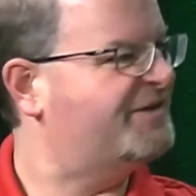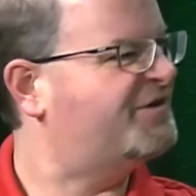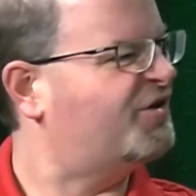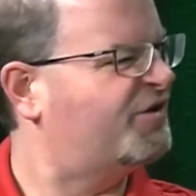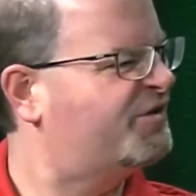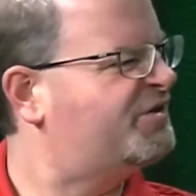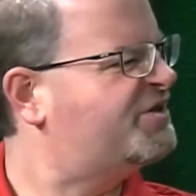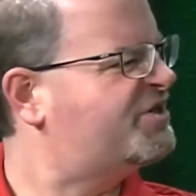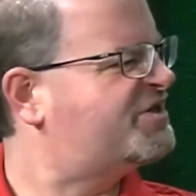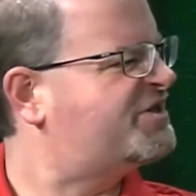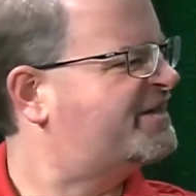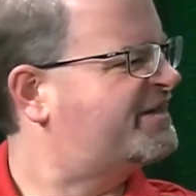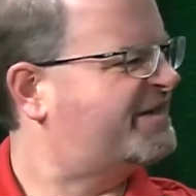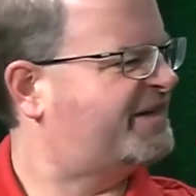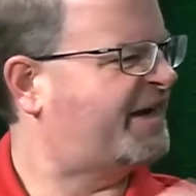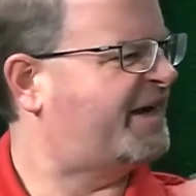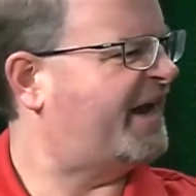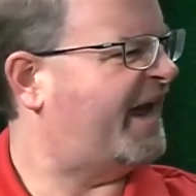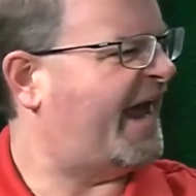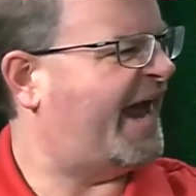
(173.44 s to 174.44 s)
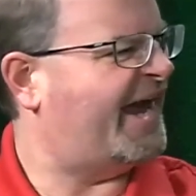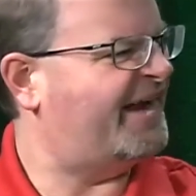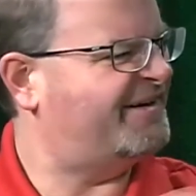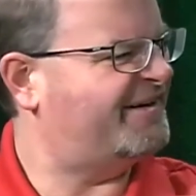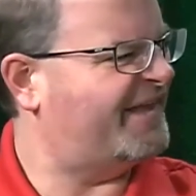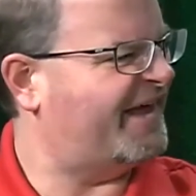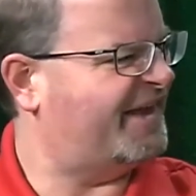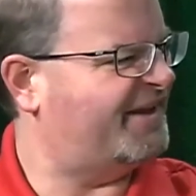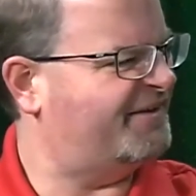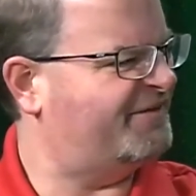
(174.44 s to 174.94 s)
so to just kind of add to
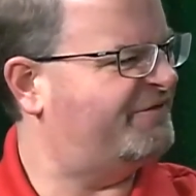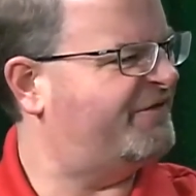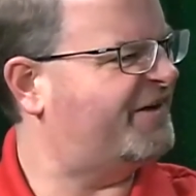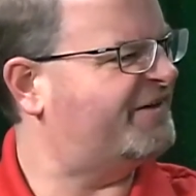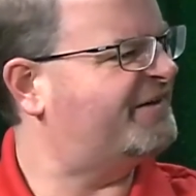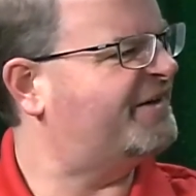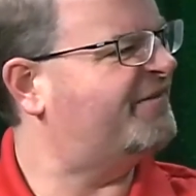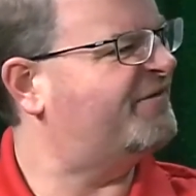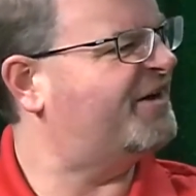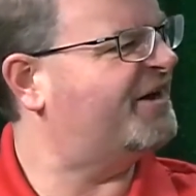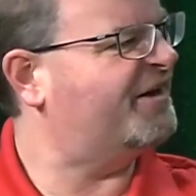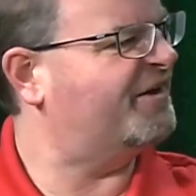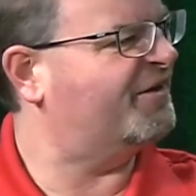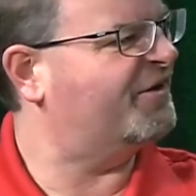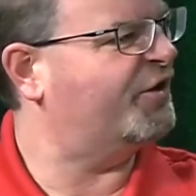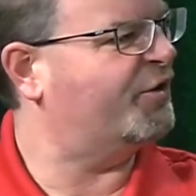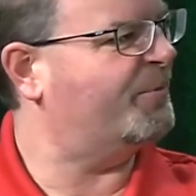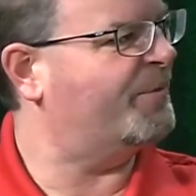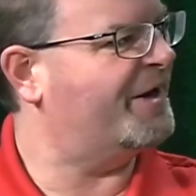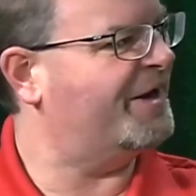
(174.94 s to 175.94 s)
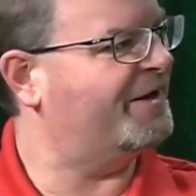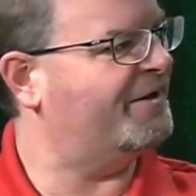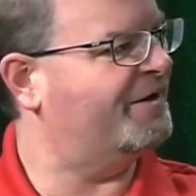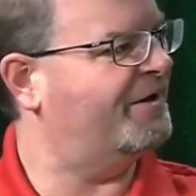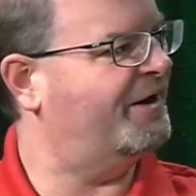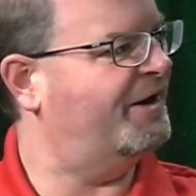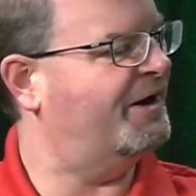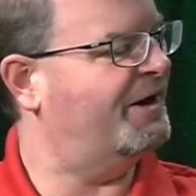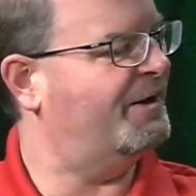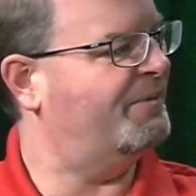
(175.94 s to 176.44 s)
that festivity a little bit.
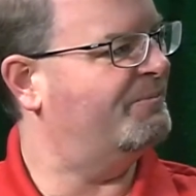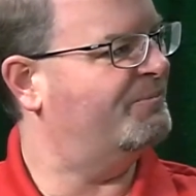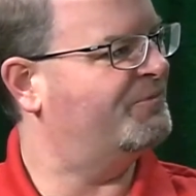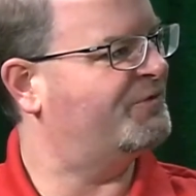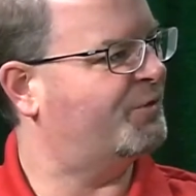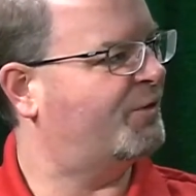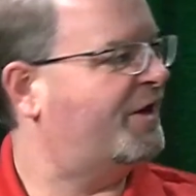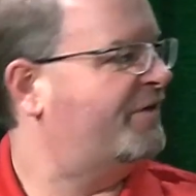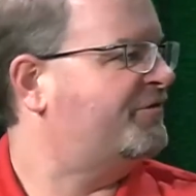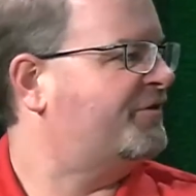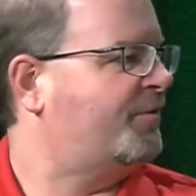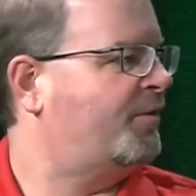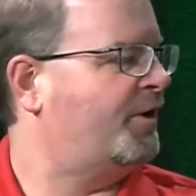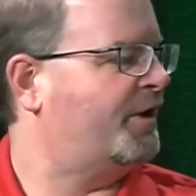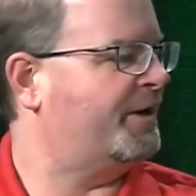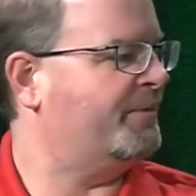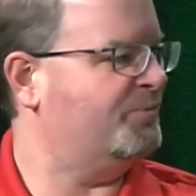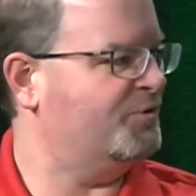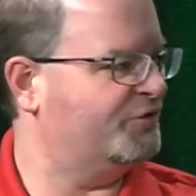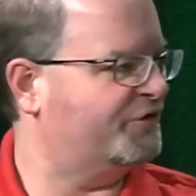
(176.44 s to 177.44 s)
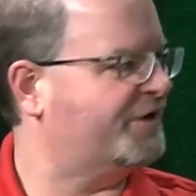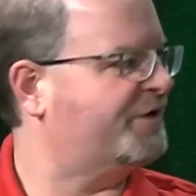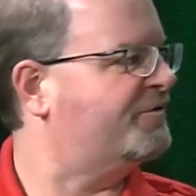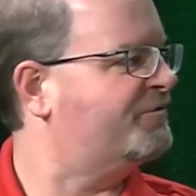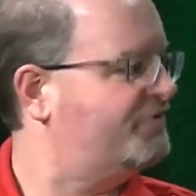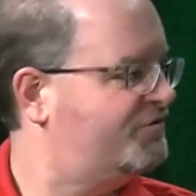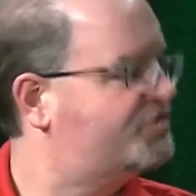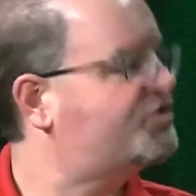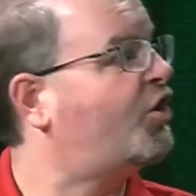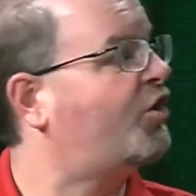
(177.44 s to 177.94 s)
So we'll have some holiday music
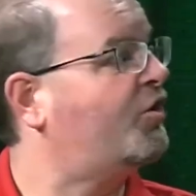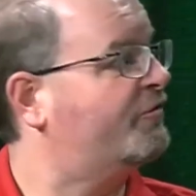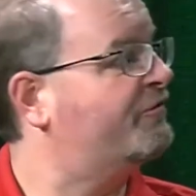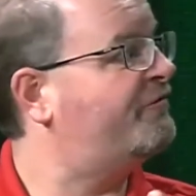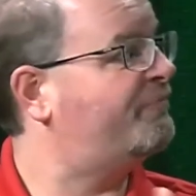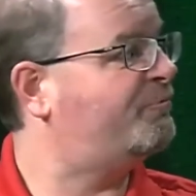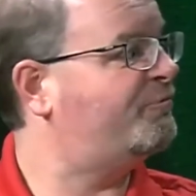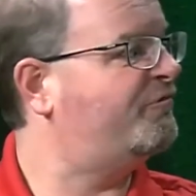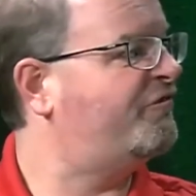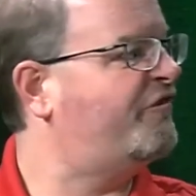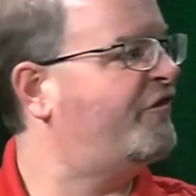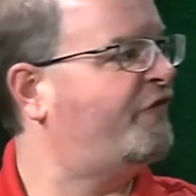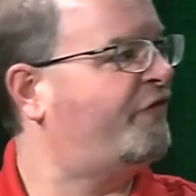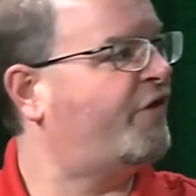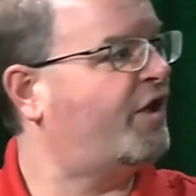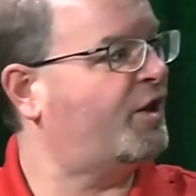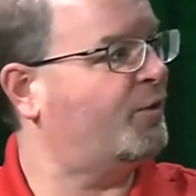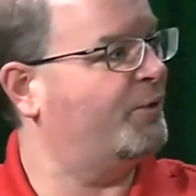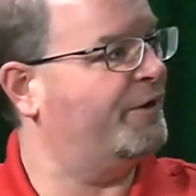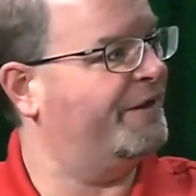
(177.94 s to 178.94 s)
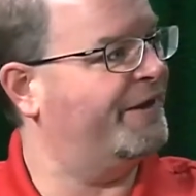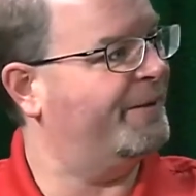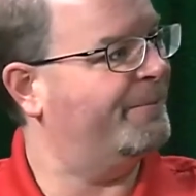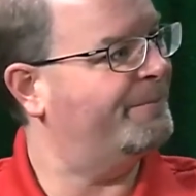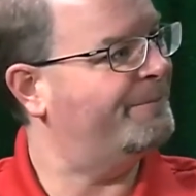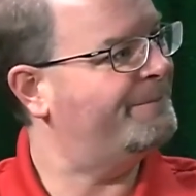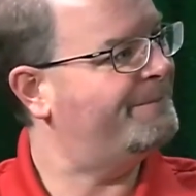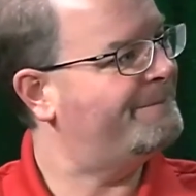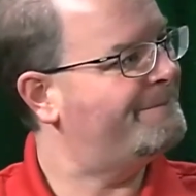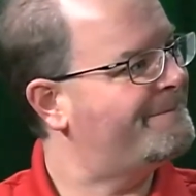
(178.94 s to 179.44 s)
following them.
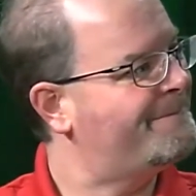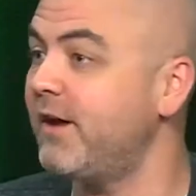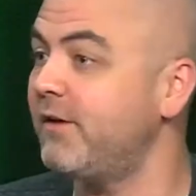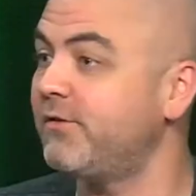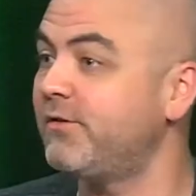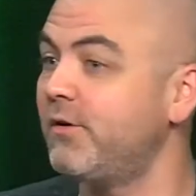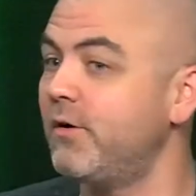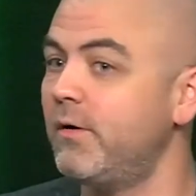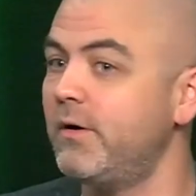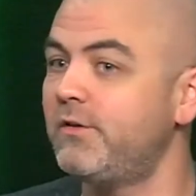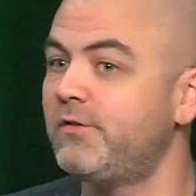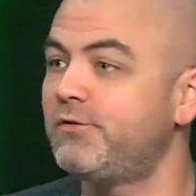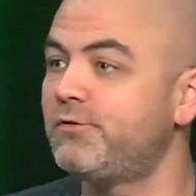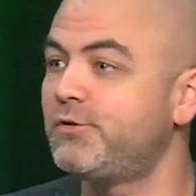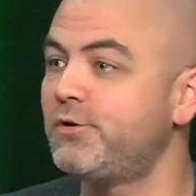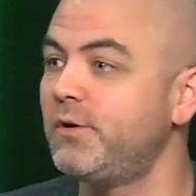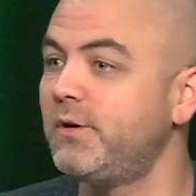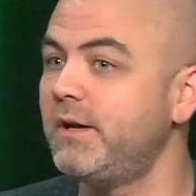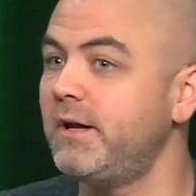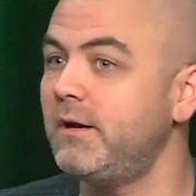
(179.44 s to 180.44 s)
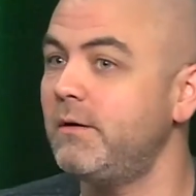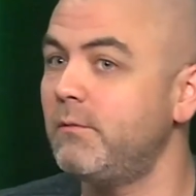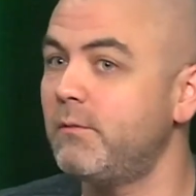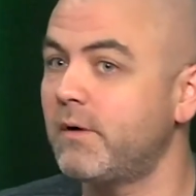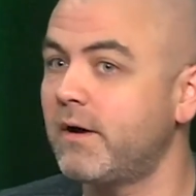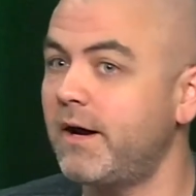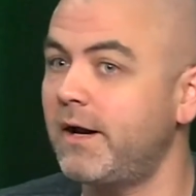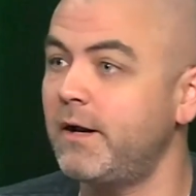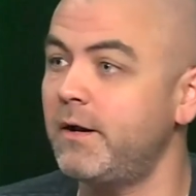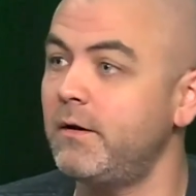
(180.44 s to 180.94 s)
That's great. So it's truly, you're
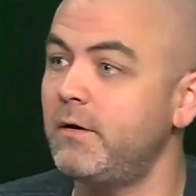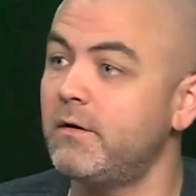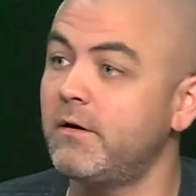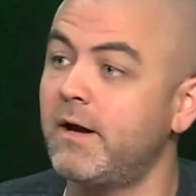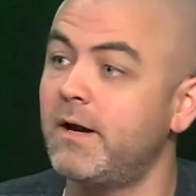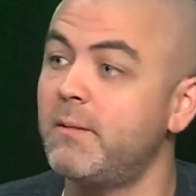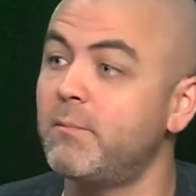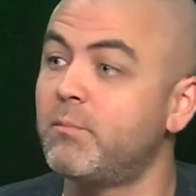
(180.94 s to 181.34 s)
kind of